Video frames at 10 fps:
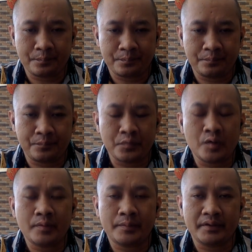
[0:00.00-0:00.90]

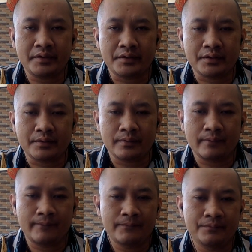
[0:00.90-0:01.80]
probability.
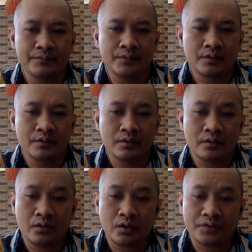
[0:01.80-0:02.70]

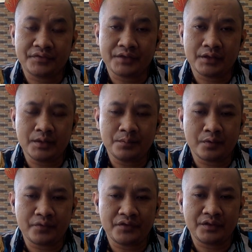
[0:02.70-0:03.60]
Offsetting
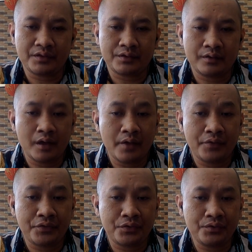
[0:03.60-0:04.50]
profit
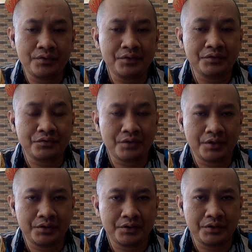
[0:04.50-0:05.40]
through this
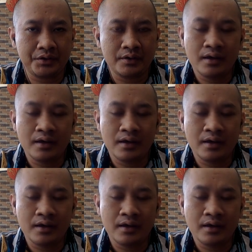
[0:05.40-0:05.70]
strategy,